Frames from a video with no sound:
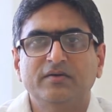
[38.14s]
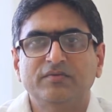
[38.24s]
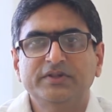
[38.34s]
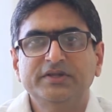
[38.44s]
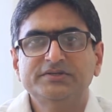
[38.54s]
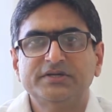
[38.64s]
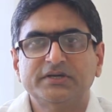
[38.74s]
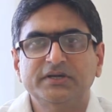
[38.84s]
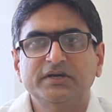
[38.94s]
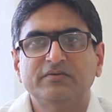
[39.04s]
With this
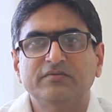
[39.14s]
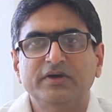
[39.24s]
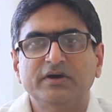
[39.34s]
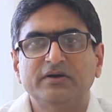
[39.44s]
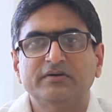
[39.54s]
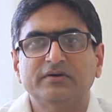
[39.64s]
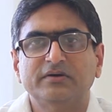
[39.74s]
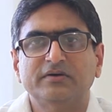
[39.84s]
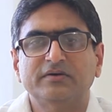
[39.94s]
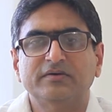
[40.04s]
technique, we are
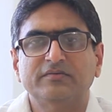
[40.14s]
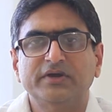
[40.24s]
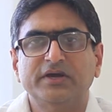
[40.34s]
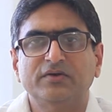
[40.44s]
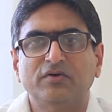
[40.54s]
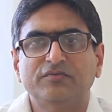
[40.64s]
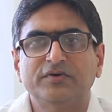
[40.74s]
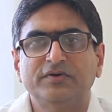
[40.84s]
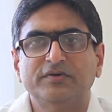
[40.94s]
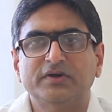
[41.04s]
uh, we can
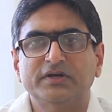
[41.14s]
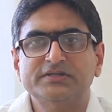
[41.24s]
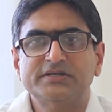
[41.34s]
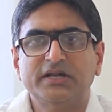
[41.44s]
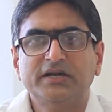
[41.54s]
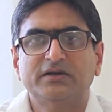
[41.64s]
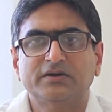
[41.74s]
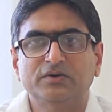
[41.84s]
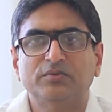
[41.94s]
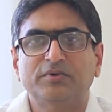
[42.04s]
offer in select
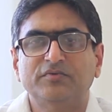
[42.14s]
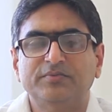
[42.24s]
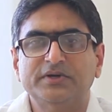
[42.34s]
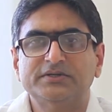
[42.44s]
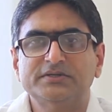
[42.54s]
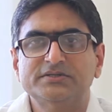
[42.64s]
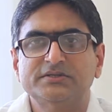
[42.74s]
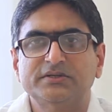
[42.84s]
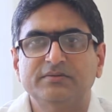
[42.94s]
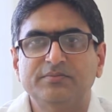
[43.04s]
group of
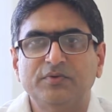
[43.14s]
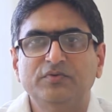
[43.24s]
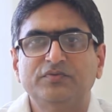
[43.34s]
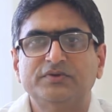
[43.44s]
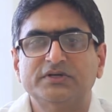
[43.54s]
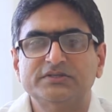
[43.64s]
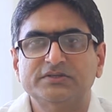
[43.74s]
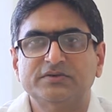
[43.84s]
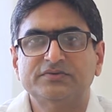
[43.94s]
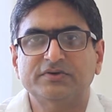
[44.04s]
patients improved
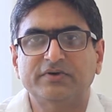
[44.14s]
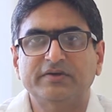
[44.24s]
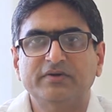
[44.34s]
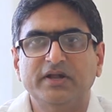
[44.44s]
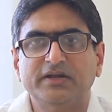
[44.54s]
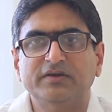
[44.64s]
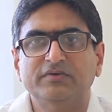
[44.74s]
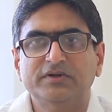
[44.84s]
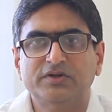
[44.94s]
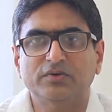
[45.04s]
chances of survival and
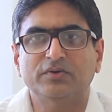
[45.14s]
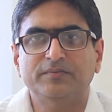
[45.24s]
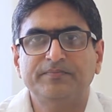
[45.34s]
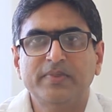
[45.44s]
even cure.